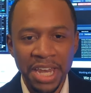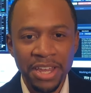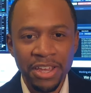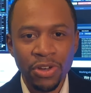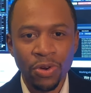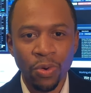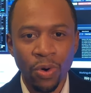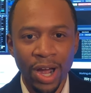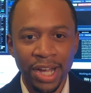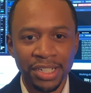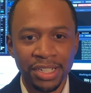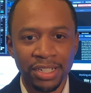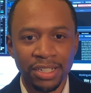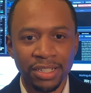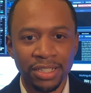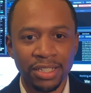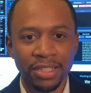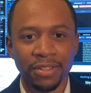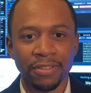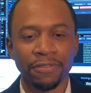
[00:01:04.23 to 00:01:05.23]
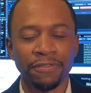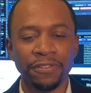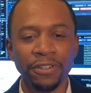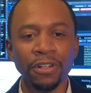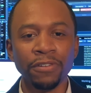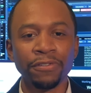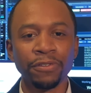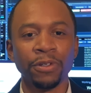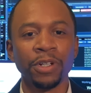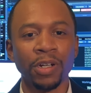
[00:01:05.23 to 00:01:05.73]
any questions
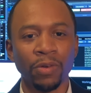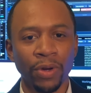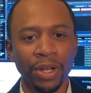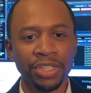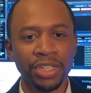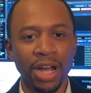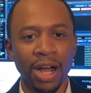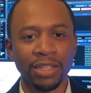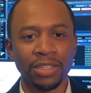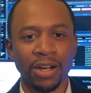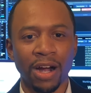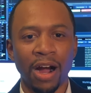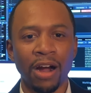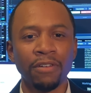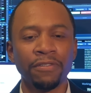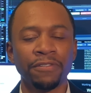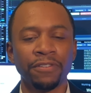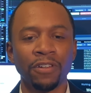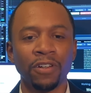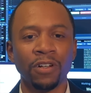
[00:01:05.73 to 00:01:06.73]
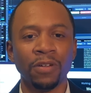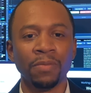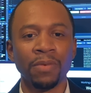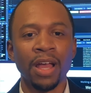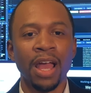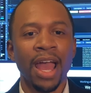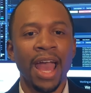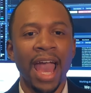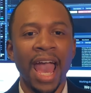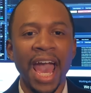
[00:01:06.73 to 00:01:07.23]
feel free to reach out to our firm
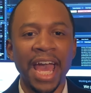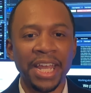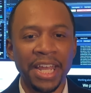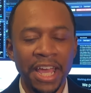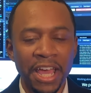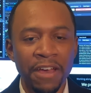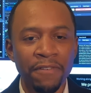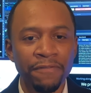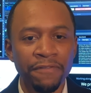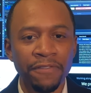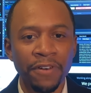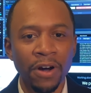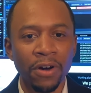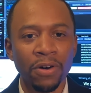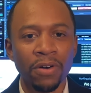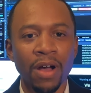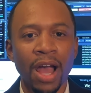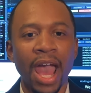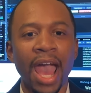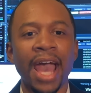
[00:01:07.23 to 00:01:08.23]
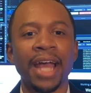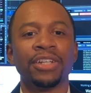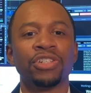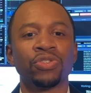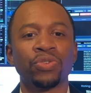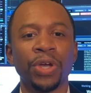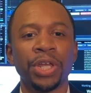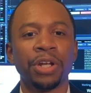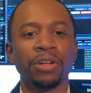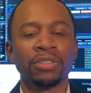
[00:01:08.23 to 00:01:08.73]
at info at
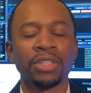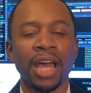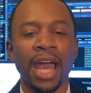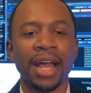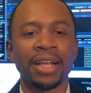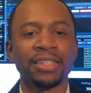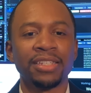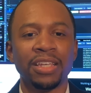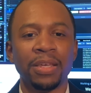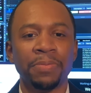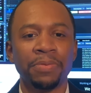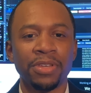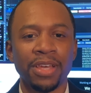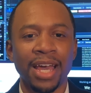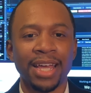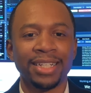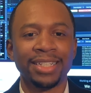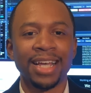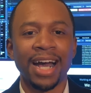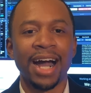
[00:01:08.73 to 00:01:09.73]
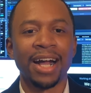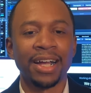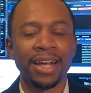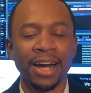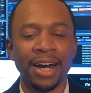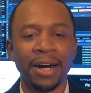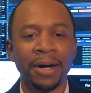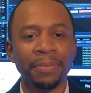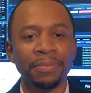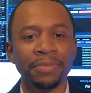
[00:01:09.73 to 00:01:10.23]

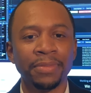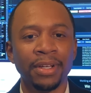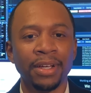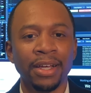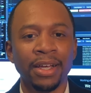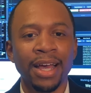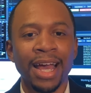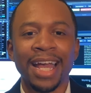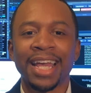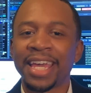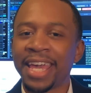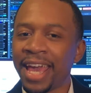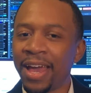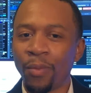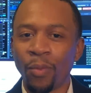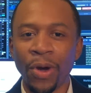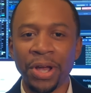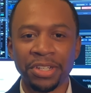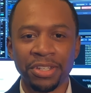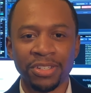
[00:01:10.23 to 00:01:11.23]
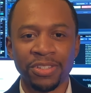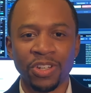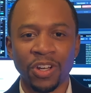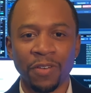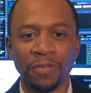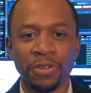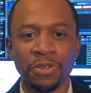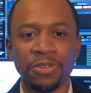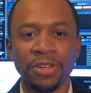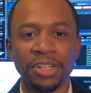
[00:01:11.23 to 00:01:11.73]
tradertaxcpa.com. Can't wait to
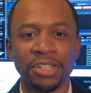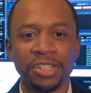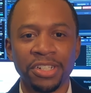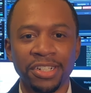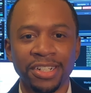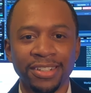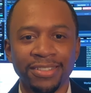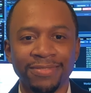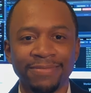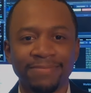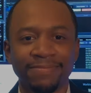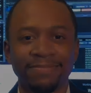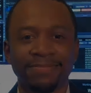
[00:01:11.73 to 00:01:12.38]
serve you this year.